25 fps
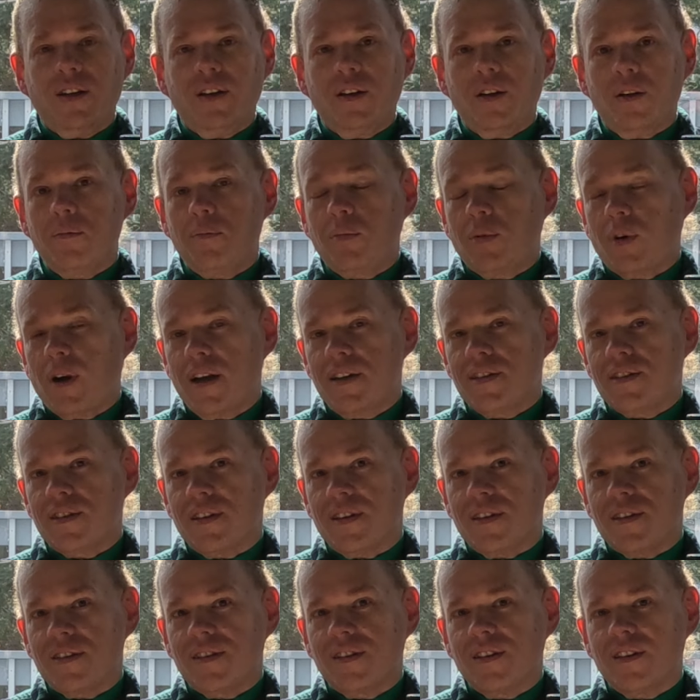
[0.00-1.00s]
good
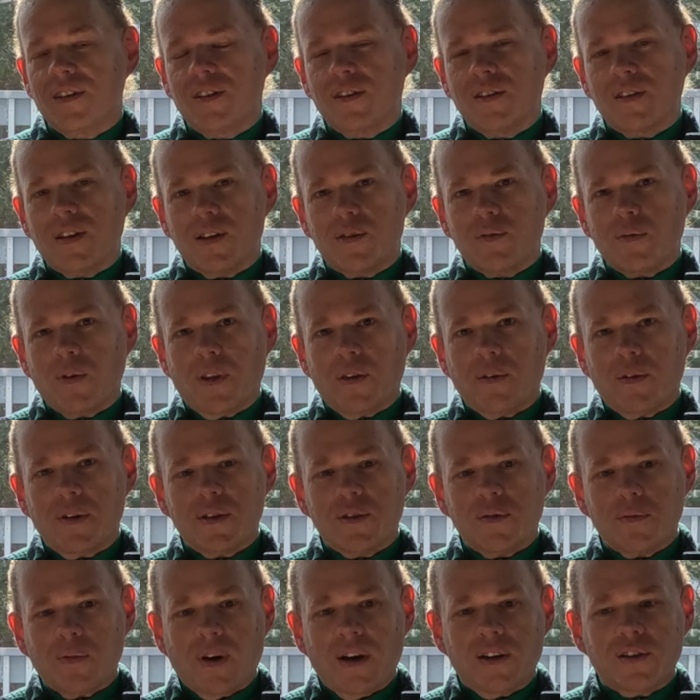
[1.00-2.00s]
prices. That's one of the
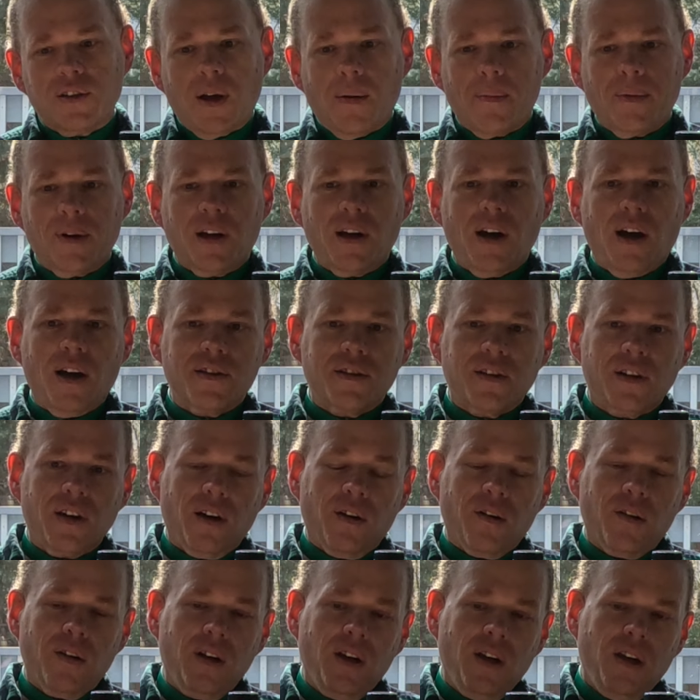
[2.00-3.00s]
reasons why I shop at Costco.